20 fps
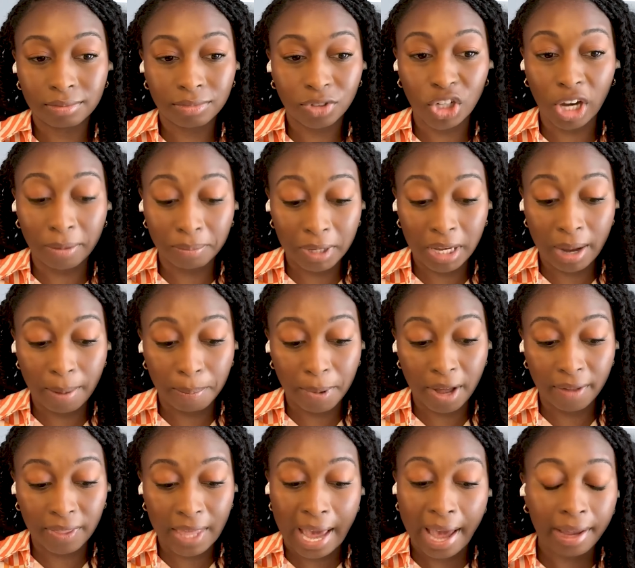shut me up
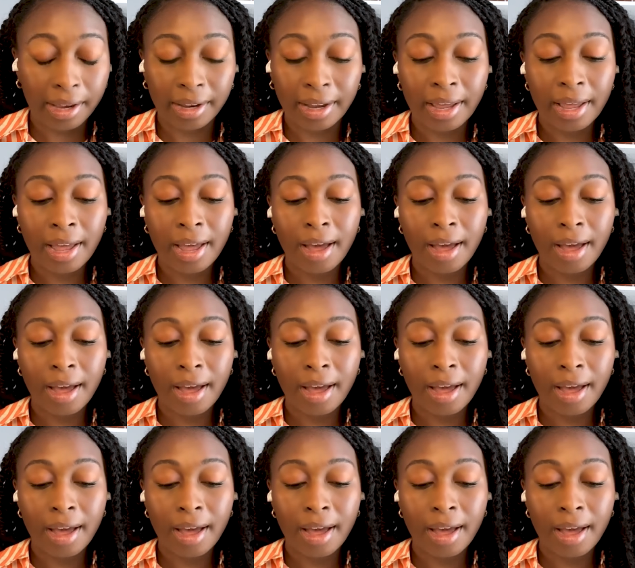on that.